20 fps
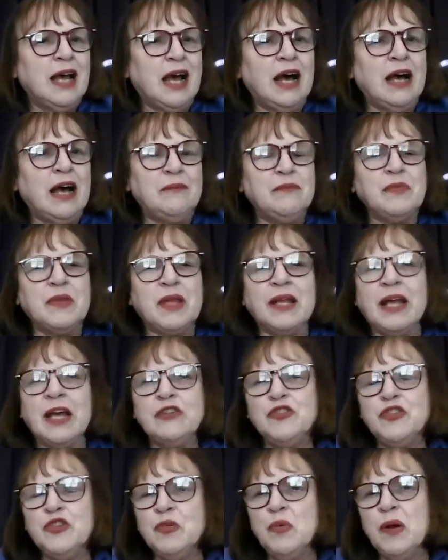And I
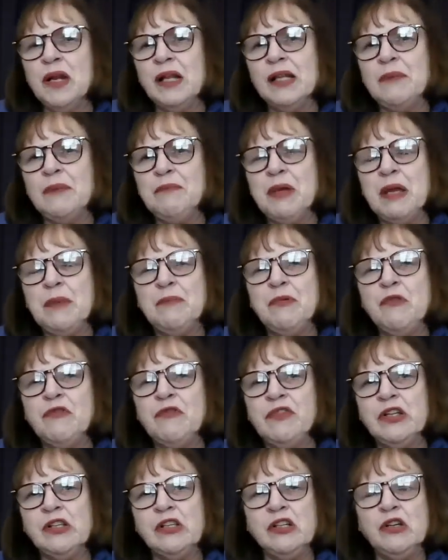do want to let people
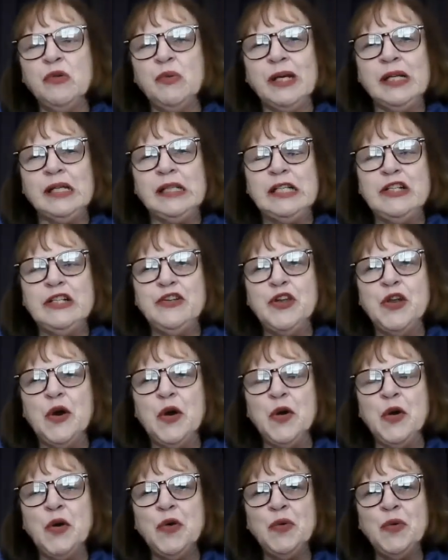real quickly
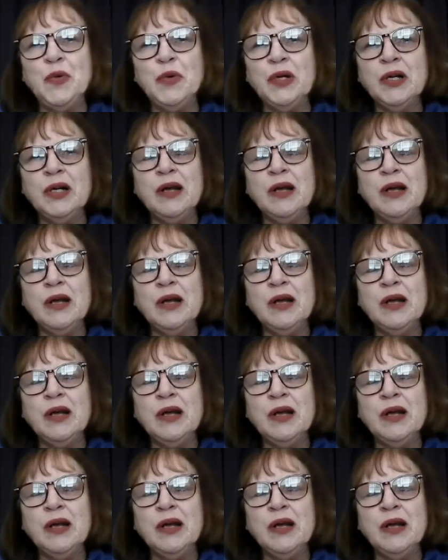know